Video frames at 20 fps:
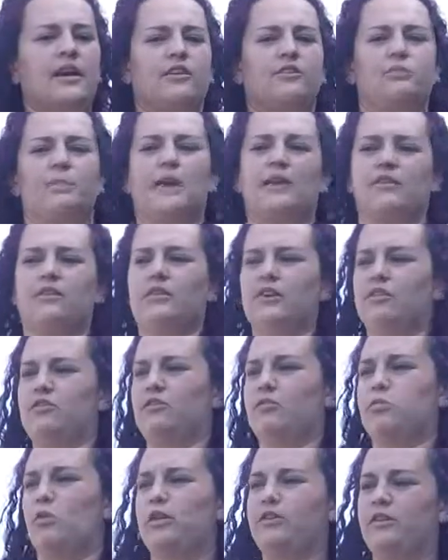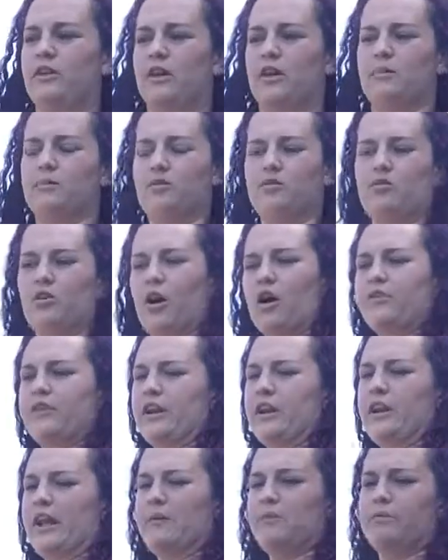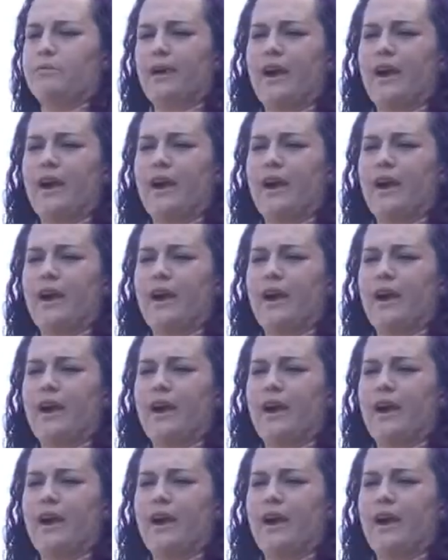It's basically just once it comes across and it